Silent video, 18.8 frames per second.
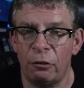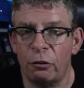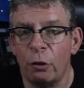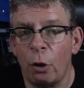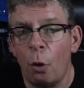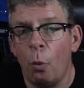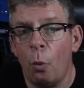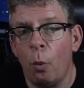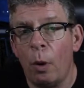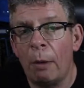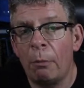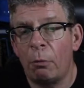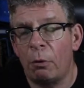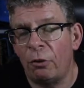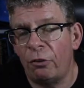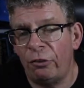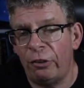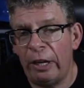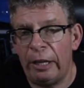So what
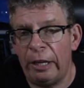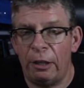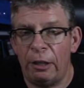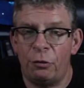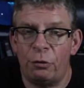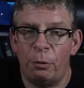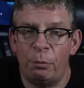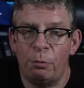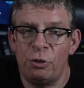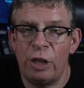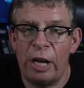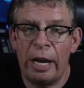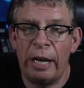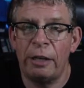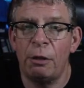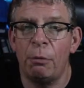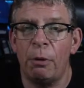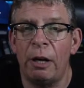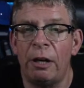we're seeing is from
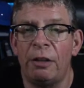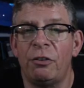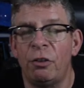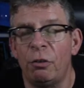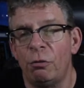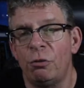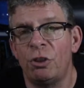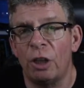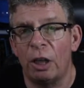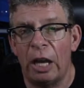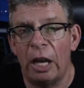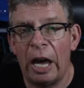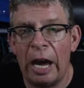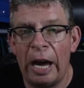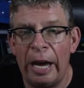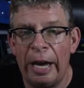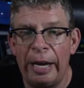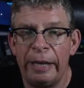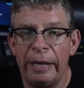January to
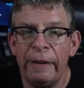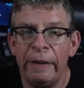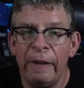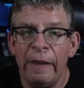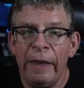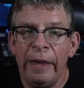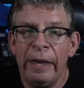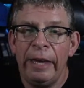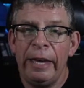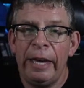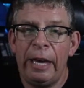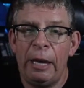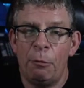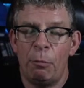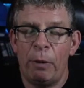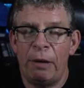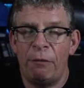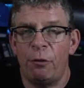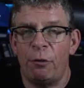July,
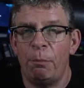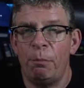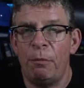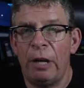it went from